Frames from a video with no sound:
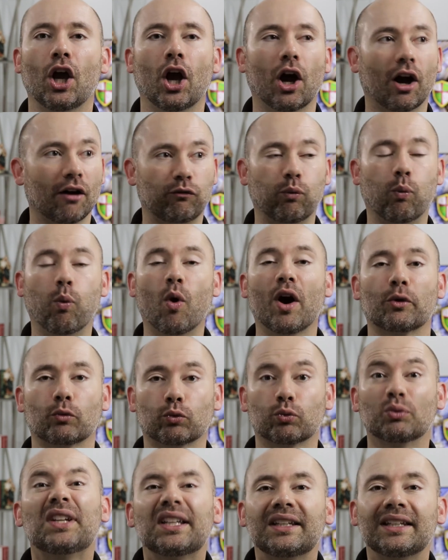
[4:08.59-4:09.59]
of what
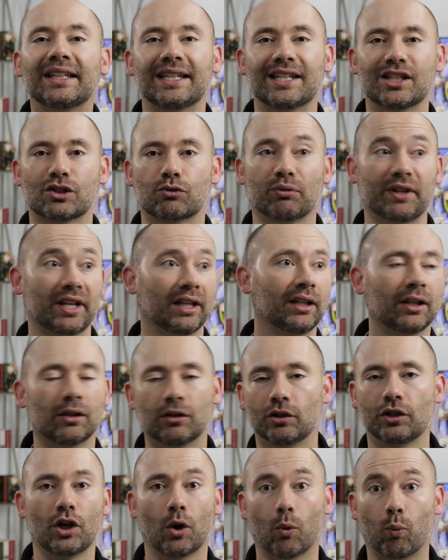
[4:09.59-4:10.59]
really is real and, you know,